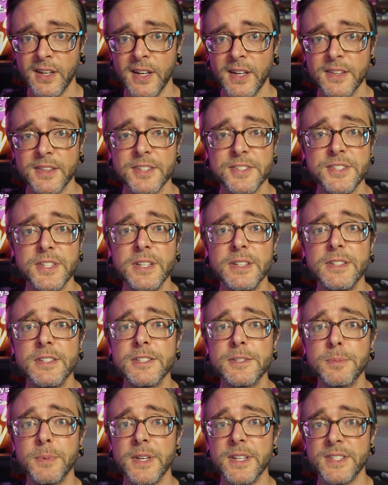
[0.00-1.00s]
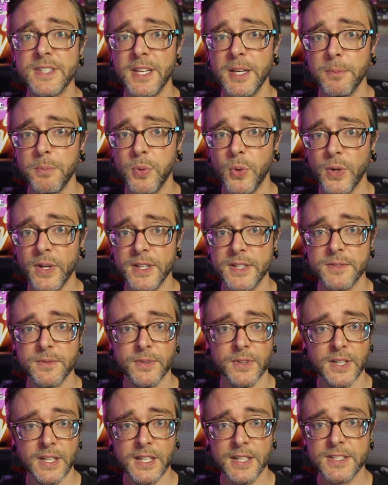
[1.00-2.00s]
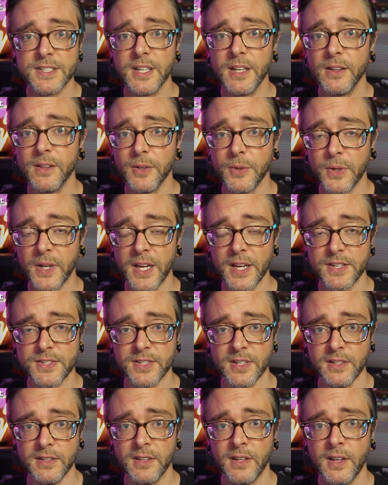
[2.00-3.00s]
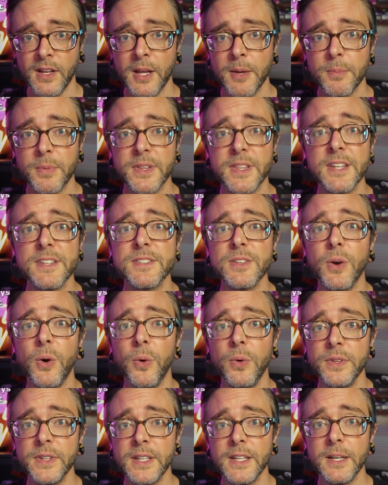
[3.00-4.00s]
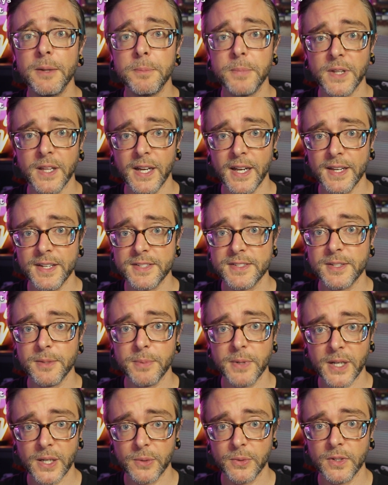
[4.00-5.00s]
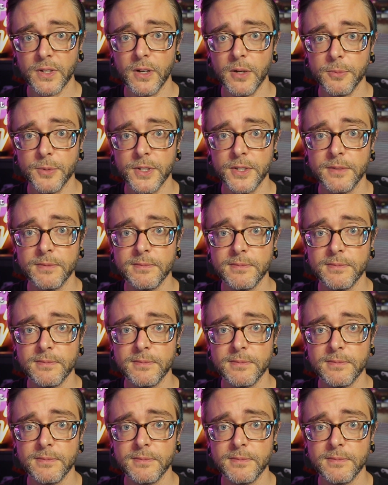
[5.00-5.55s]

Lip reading: The sheet displays hit points for each hit location, but this only applies to power armor.